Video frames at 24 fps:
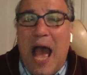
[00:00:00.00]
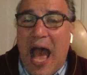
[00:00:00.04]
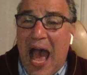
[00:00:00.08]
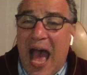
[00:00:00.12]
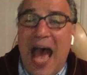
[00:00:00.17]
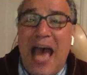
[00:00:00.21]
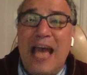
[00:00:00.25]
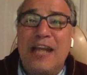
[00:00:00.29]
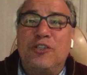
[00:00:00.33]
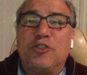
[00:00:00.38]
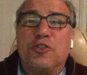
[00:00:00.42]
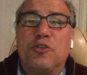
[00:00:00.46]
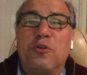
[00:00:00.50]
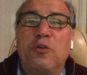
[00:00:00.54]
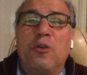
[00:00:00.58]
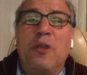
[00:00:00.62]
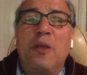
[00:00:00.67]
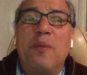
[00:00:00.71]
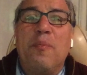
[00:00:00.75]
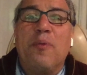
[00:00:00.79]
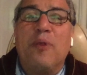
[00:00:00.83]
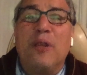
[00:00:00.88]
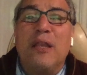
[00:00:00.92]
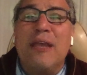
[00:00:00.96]
I
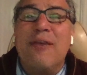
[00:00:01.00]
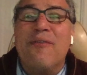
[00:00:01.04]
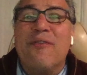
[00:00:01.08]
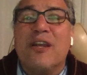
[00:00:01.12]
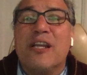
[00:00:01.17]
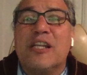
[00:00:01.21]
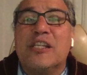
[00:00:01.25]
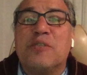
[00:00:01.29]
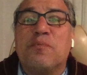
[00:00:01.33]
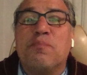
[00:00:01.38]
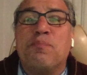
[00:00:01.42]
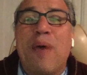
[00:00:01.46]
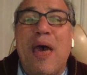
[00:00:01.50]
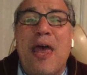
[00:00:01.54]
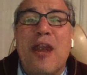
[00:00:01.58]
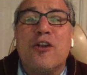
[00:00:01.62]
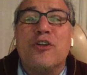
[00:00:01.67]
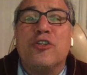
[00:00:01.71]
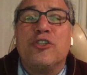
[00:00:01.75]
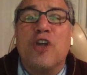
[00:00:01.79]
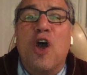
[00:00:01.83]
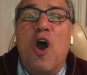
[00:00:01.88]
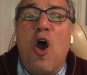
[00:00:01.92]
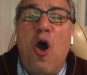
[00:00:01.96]
truly believe it is
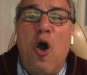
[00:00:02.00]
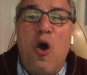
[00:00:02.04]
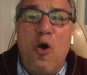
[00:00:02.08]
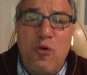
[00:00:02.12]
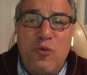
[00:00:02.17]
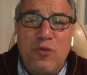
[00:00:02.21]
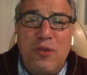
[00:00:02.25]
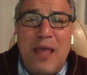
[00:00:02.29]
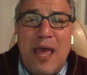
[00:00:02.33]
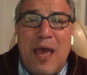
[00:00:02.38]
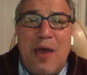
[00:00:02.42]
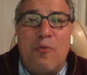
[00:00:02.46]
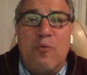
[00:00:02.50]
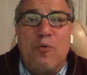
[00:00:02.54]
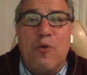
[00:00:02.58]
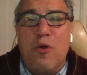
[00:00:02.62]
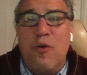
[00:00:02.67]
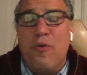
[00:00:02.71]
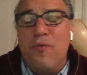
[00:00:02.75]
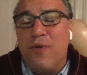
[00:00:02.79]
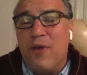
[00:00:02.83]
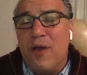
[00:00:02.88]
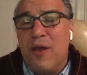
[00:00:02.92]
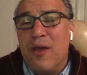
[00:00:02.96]
better to own that
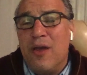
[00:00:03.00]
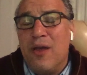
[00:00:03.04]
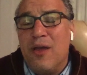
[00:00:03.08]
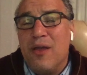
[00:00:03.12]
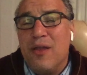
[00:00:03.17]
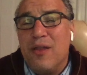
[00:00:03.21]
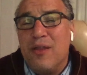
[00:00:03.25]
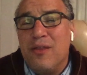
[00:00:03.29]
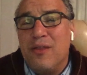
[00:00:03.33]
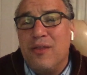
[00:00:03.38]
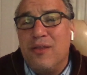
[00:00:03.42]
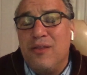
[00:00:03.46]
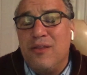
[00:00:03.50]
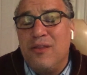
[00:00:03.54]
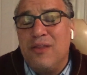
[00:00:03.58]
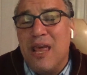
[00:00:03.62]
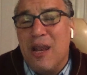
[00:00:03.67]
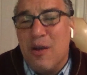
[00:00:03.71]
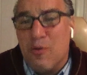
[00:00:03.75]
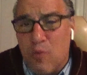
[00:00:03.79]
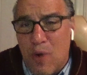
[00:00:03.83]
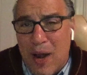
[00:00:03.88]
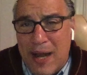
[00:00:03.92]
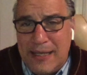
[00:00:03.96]
roof
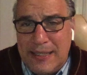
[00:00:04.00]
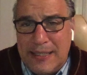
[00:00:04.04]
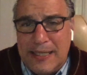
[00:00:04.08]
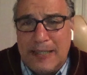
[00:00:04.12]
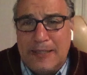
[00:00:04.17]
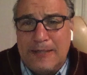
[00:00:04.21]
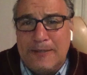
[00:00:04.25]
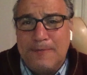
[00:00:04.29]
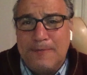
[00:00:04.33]
than rent it.